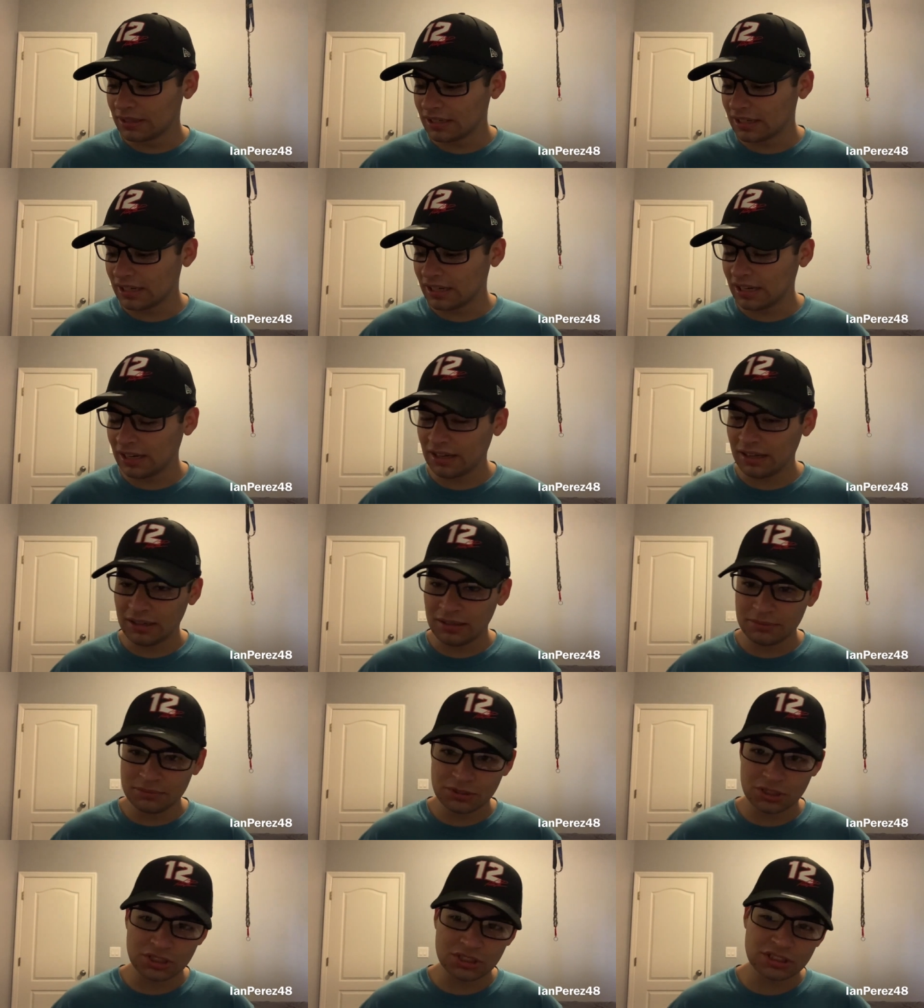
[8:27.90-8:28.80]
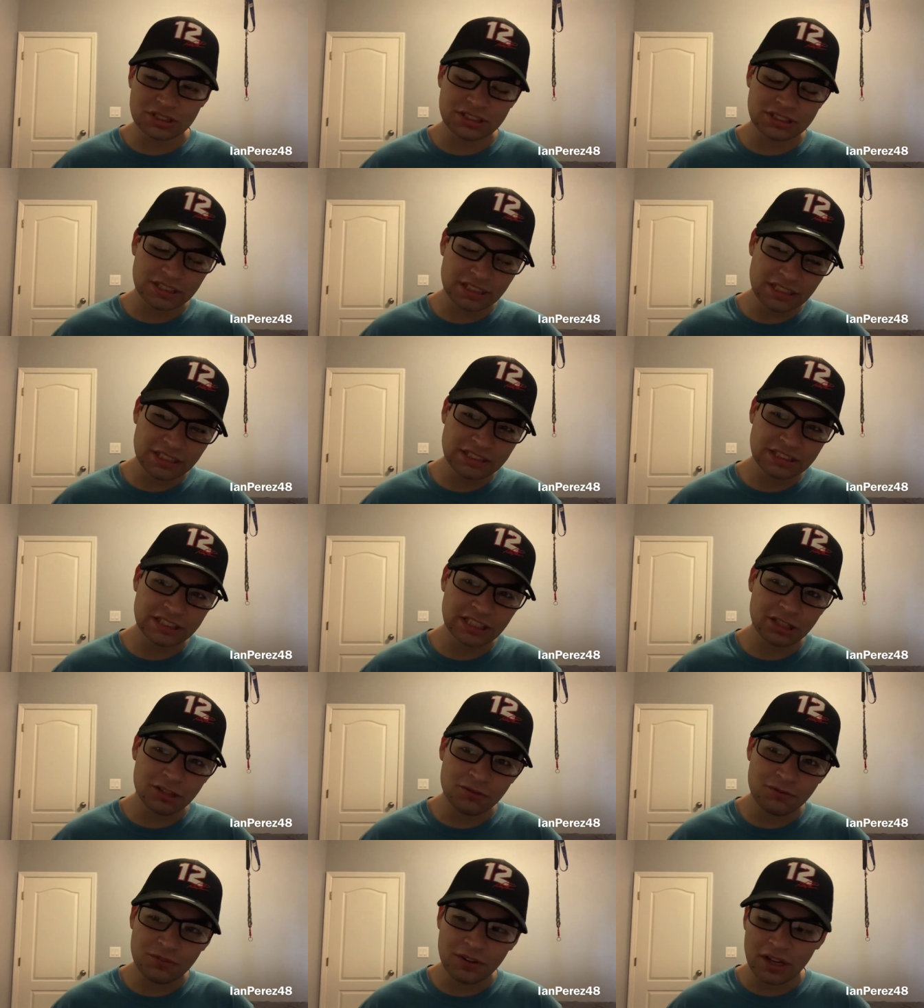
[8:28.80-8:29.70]
um, to see
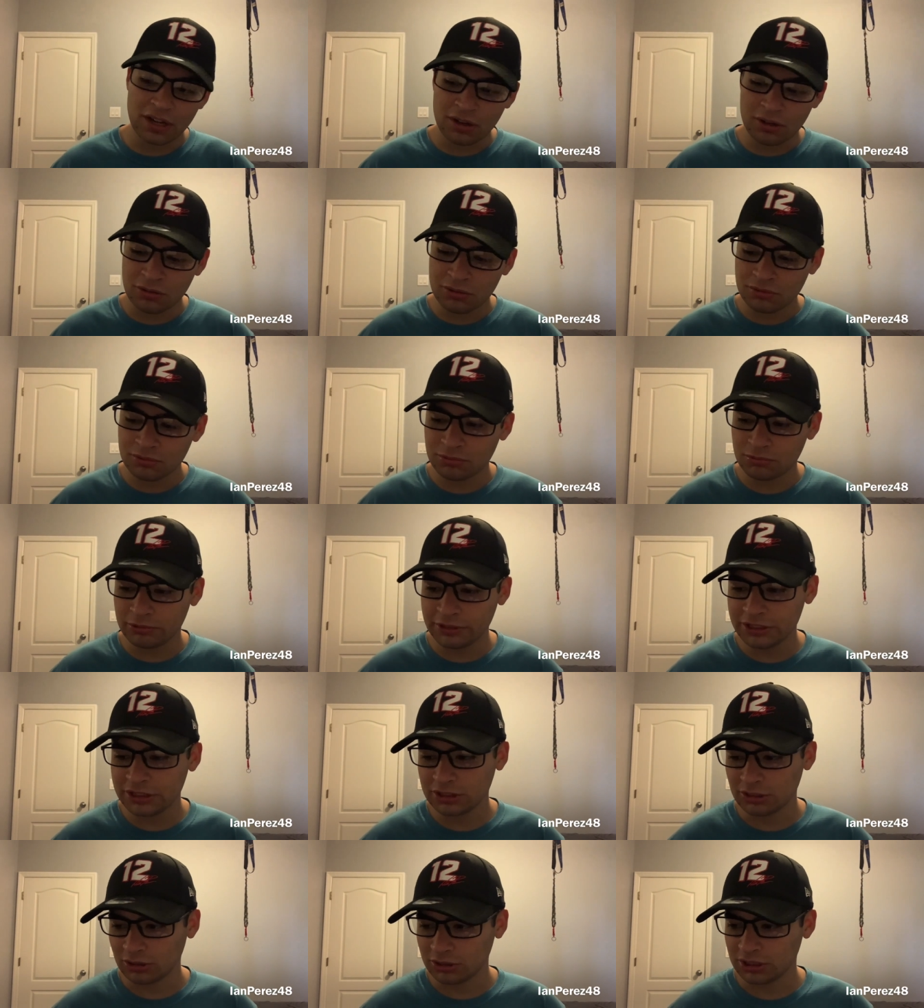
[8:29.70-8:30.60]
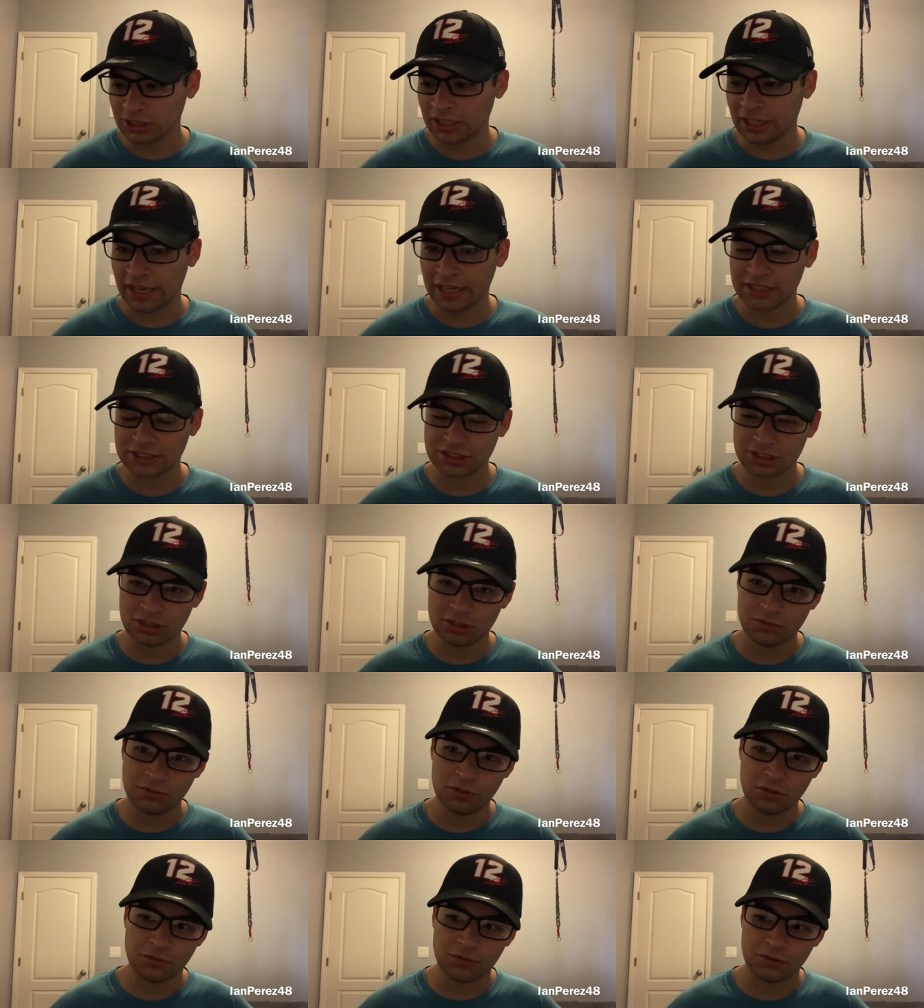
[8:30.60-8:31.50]
single file restart to NASCAR
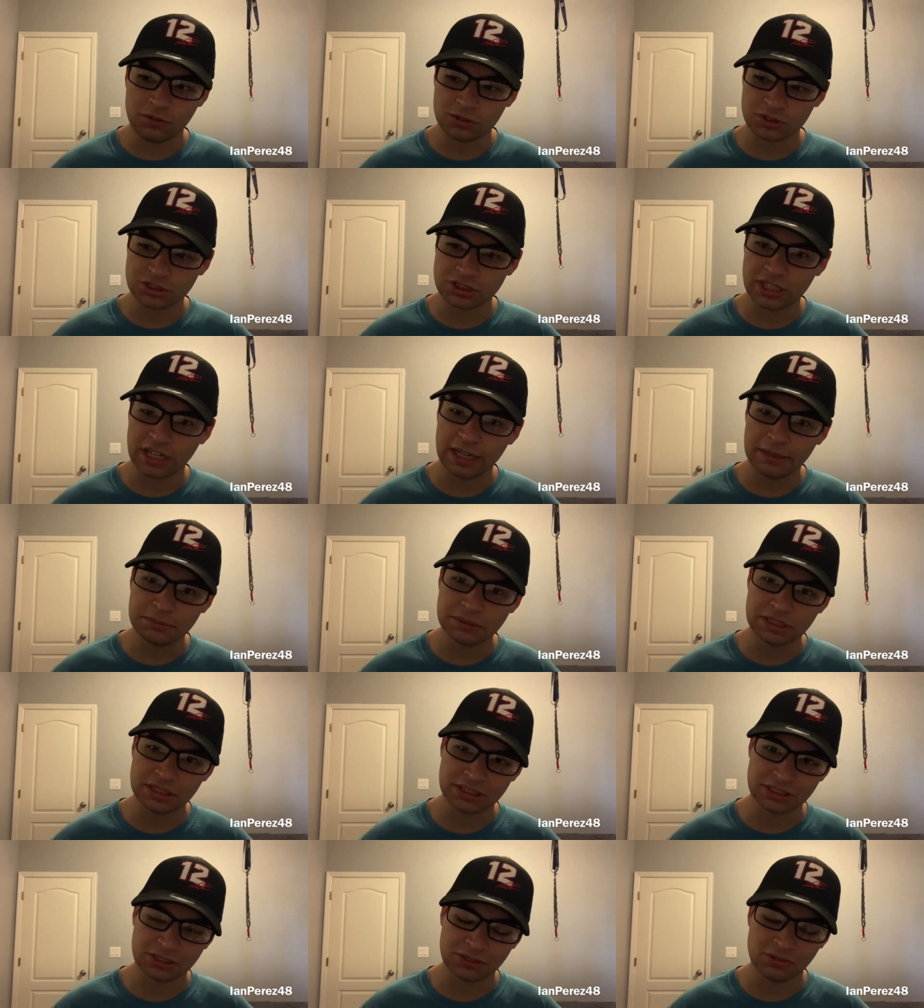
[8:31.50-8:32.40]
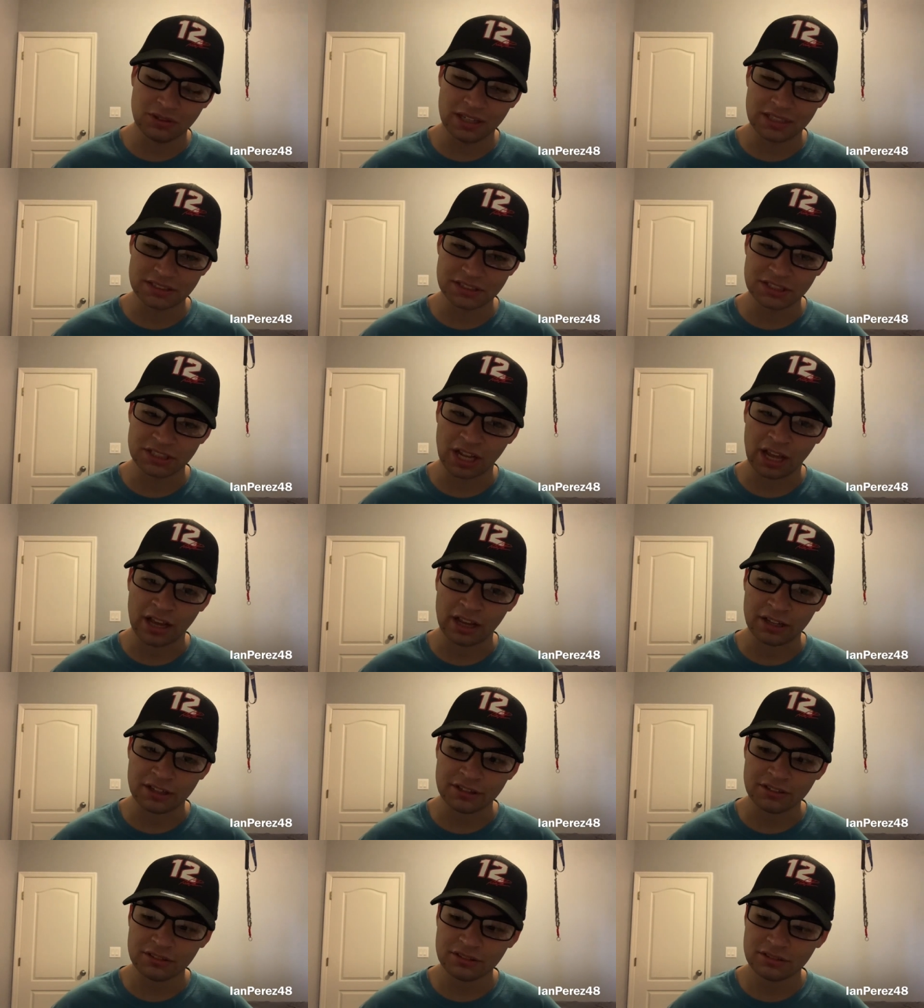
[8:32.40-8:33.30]
for the first time since
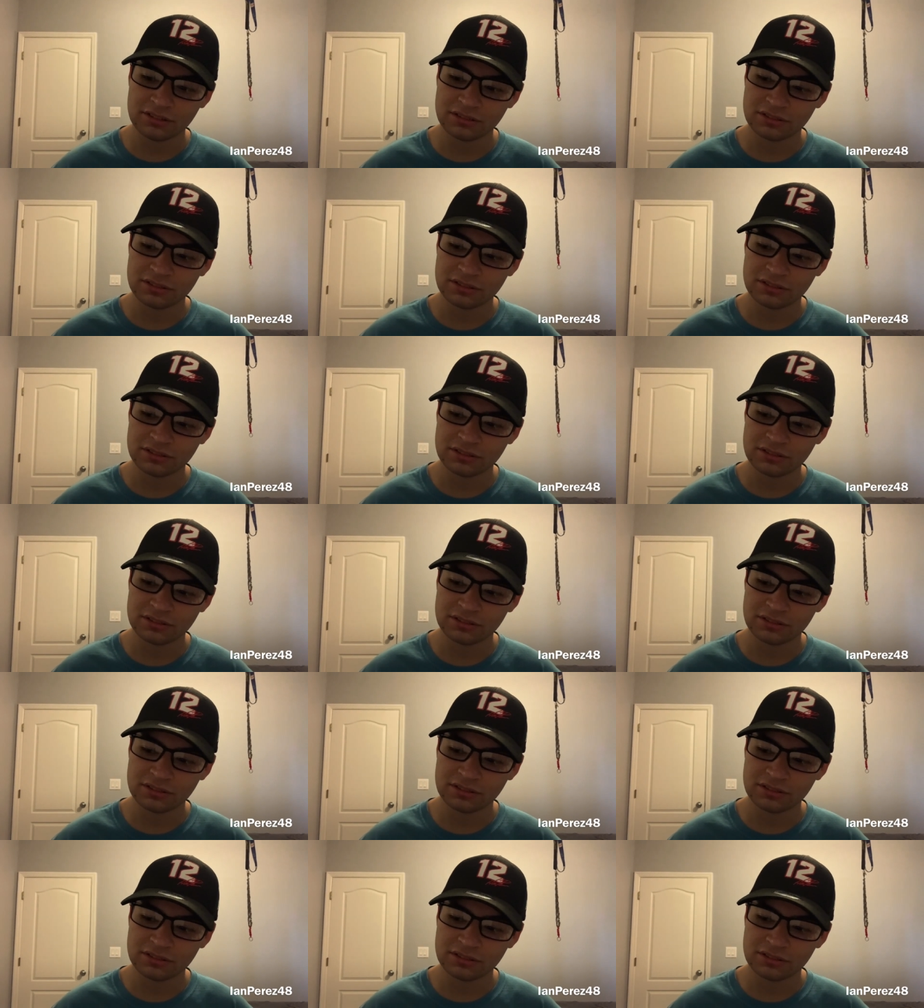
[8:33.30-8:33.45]
2009